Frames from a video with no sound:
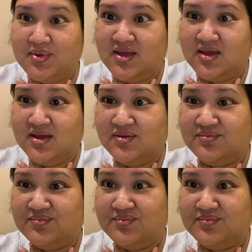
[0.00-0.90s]
But yeah,
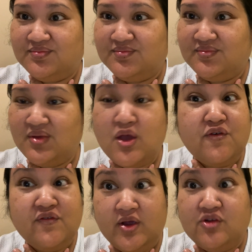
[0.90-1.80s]

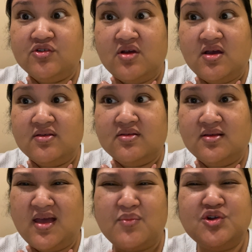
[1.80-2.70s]
fingers crossed.
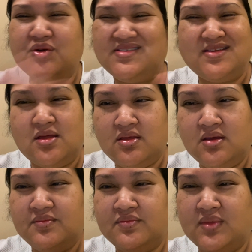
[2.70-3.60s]
I'm sure it's
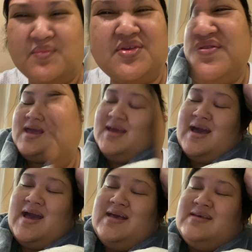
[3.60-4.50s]
nothing. Just hey
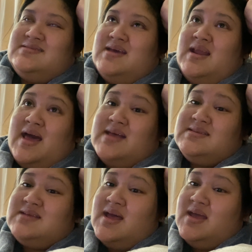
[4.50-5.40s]
guys, yeah,
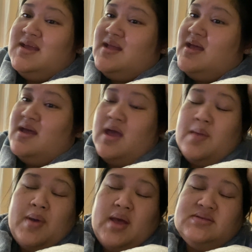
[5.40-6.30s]
last night I
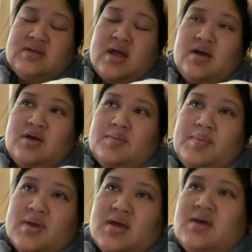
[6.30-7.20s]
passed out
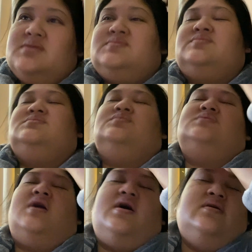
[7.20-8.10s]
because I was so
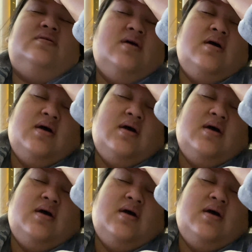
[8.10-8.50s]
tired.